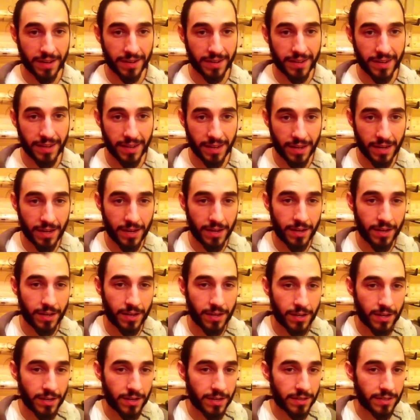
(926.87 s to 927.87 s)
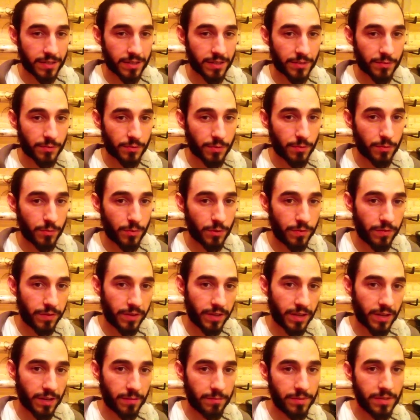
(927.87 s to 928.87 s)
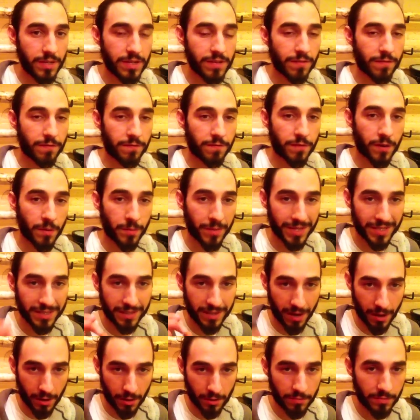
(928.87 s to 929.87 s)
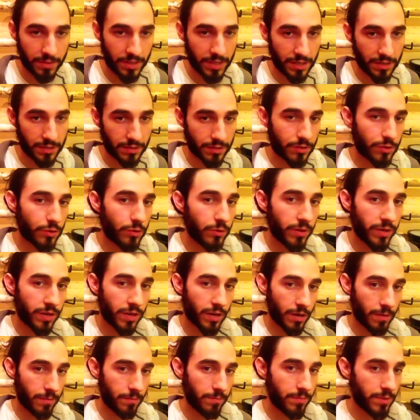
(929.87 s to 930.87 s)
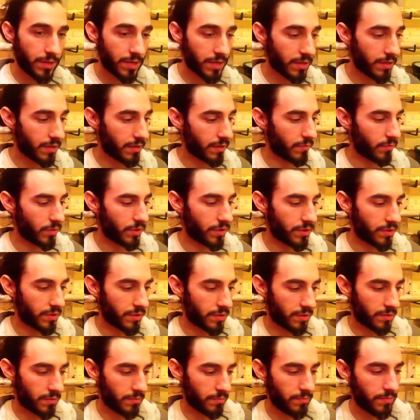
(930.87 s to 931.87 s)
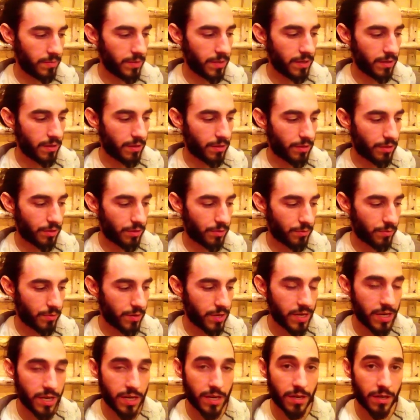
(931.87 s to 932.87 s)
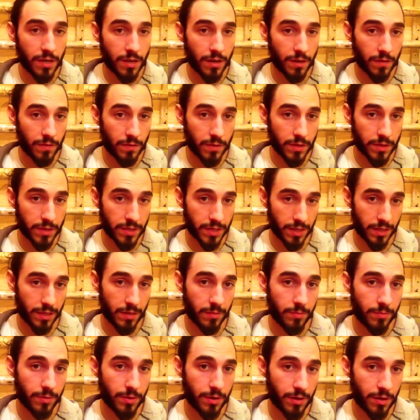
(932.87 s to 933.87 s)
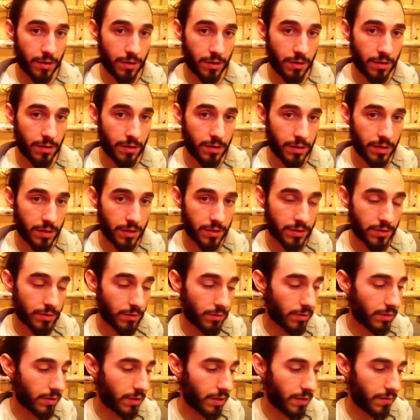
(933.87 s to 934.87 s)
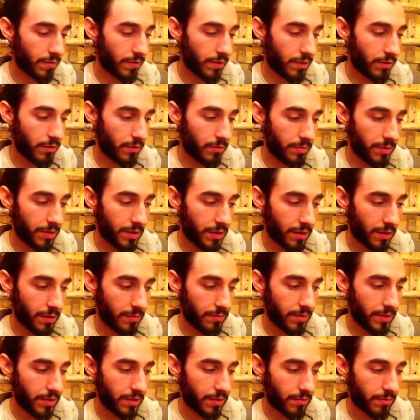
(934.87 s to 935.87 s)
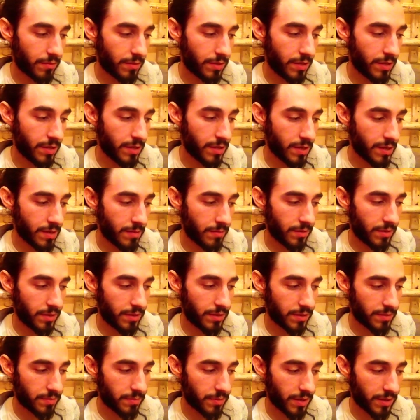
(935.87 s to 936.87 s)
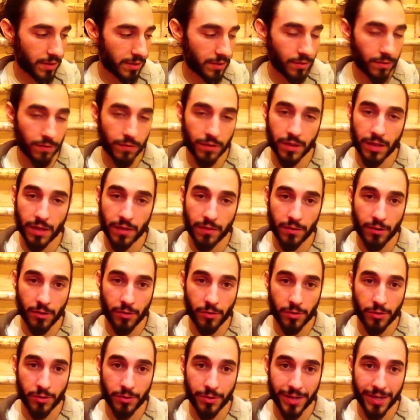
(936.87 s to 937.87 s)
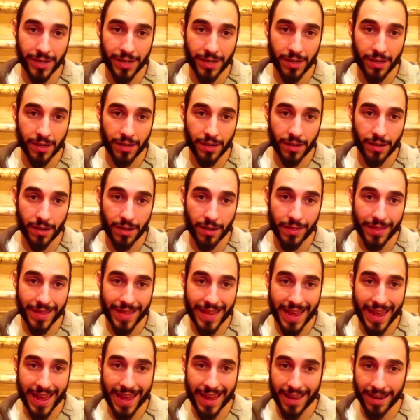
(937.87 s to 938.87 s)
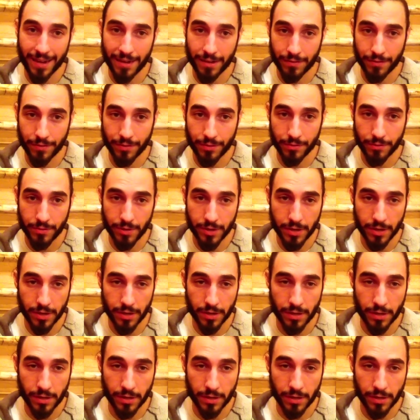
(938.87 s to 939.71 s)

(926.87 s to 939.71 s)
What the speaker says: again, since we're moving a beat from a downbeat to an upbeat, which is beat 3 of the second bar, in sewn clave it would be on beat 3, but in this bossa nova clave we're doing it on the and of 3,